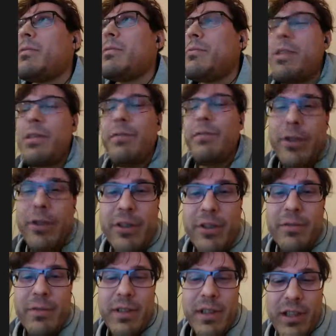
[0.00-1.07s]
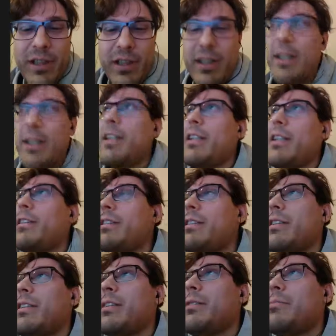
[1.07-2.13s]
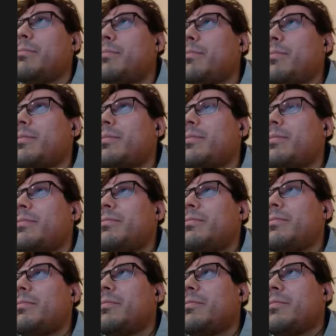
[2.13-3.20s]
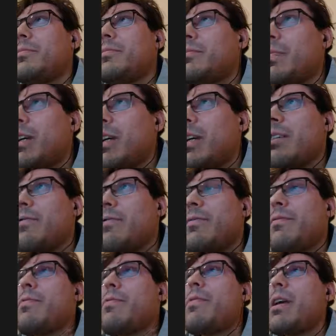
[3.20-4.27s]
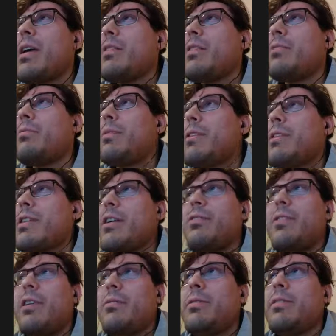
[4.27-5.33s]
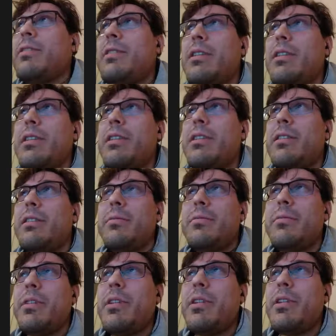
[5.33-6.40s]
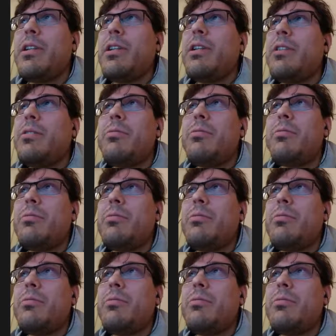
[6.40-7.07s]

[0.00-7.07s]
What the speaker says: font, and if that all works out, I will do